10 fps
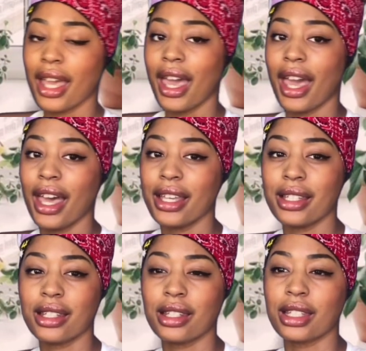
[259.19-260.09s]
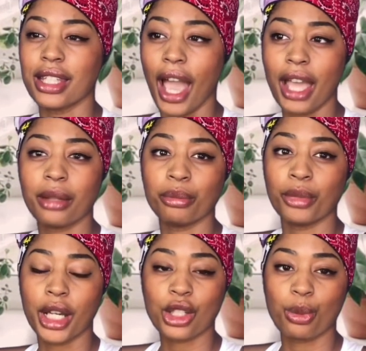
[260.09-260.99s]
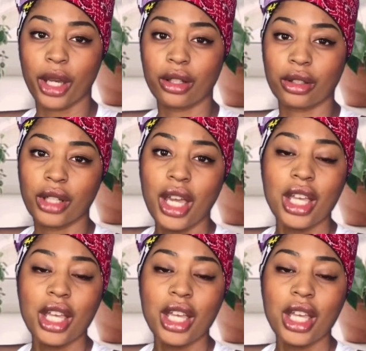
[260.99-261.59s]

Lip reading: has gotten much better.